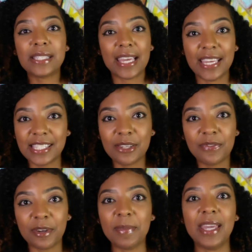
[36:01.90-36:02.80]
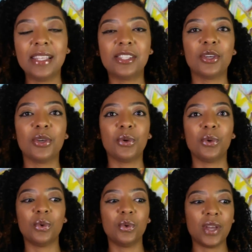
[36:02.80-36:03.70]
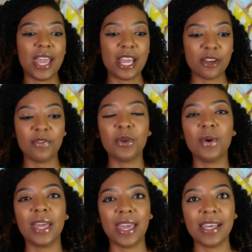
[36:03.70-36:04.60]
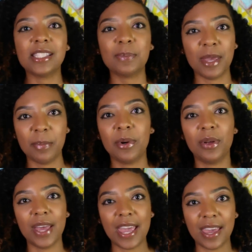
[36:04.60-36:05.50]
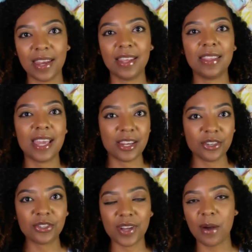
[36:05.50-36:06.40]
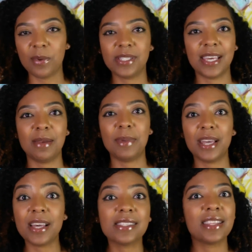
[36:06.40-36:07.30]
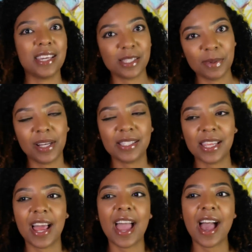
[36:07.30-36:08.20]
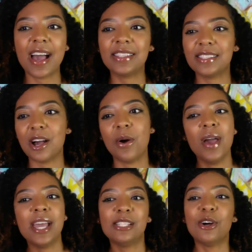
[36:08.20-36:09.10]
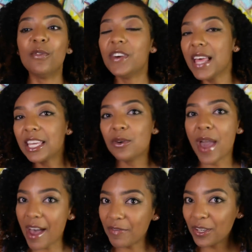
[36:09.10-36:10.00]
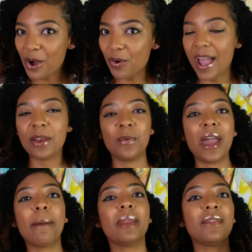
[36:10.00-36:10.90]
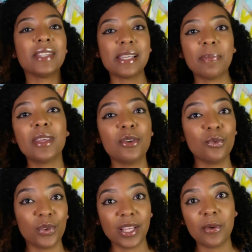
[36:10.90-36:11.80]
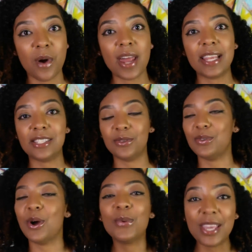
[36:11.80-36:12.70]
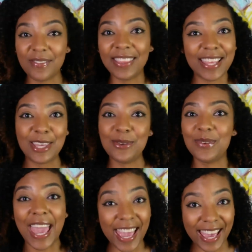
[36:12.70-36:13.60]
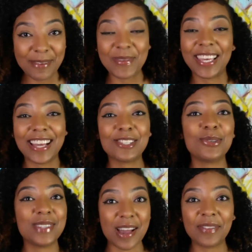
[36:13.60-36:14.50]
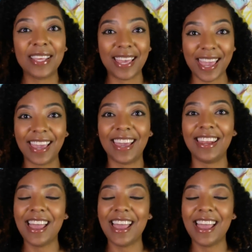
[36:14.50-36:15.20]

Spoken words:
easy for me to interview against people in the industry I was in because of the experience that I had. So don't feel like you have to go right away, but if it's something you really want to do, don't even think you can't, because you definitely can.